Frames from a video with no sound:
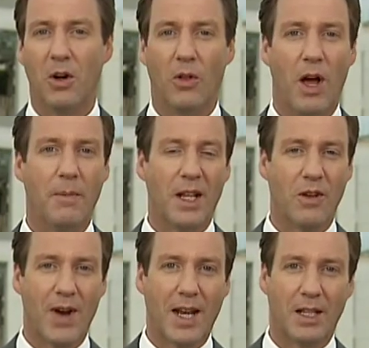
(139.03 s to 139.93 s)
although
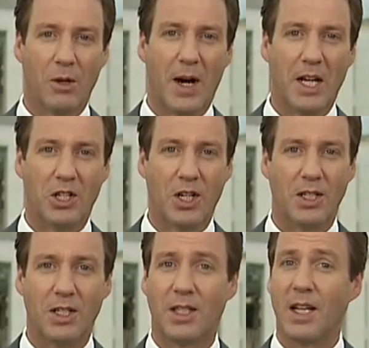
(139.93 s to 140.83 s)
many regular wage
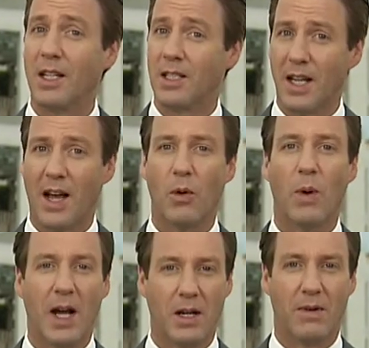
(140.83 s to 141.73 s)
earners think it's the other
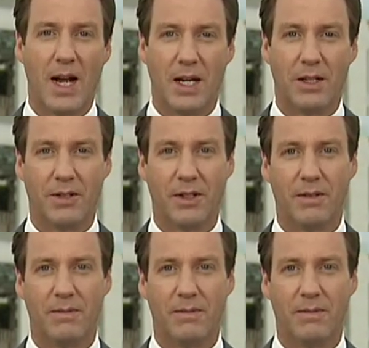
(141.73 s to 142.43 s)
way around.